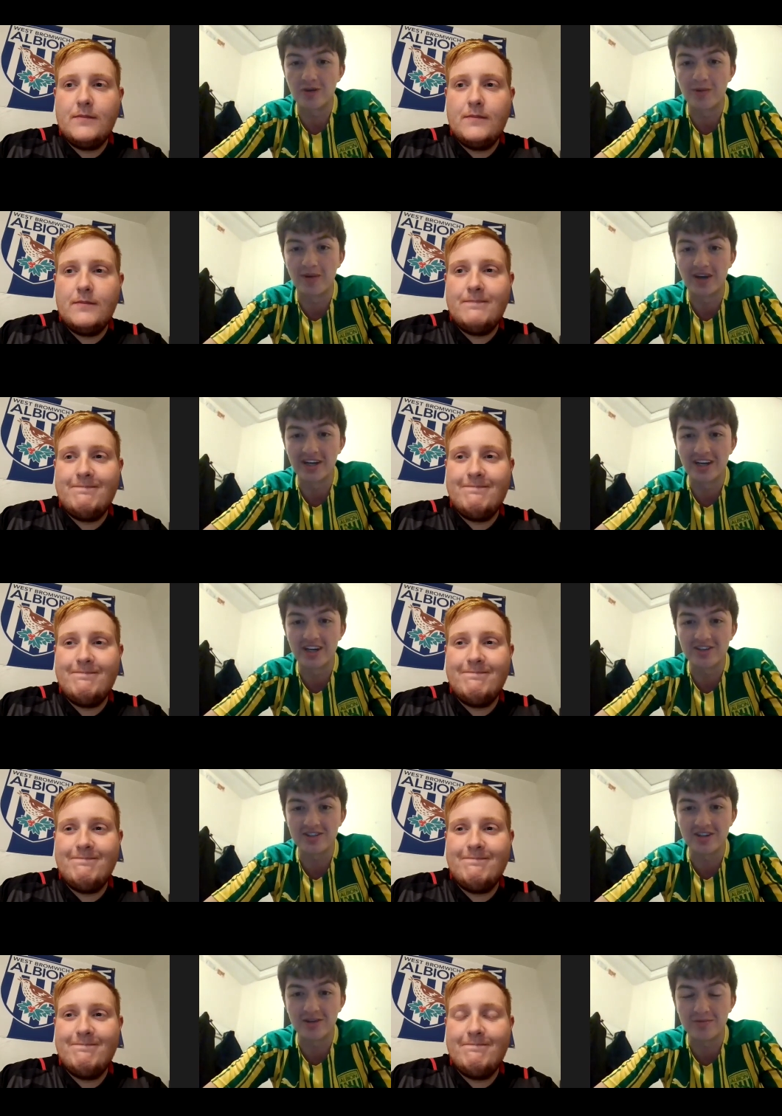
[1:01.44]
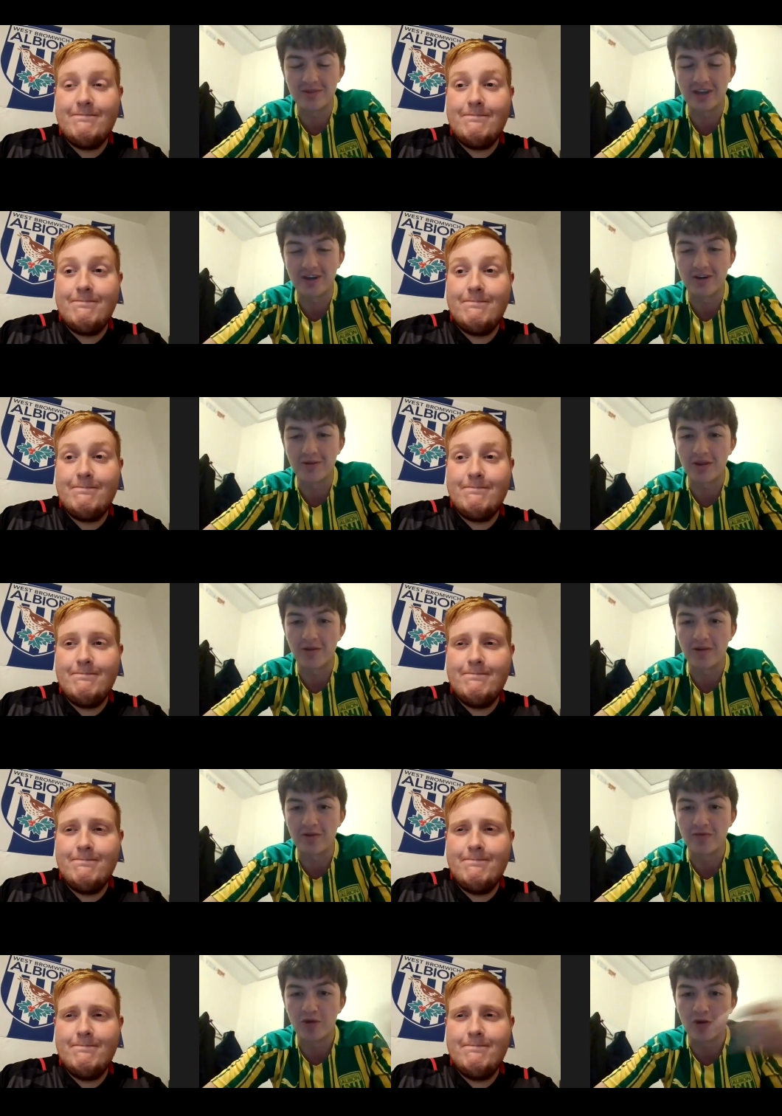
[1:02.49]
Speaker 1: time away days, so they don't know what they're
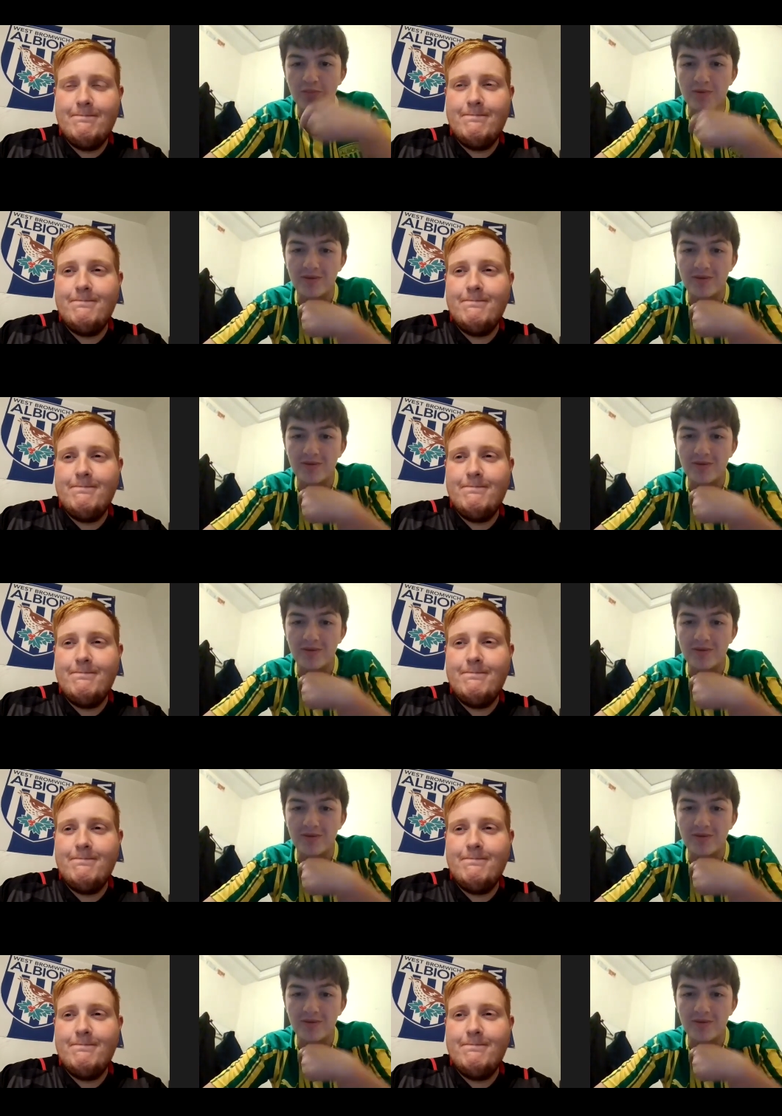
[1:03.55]
in for,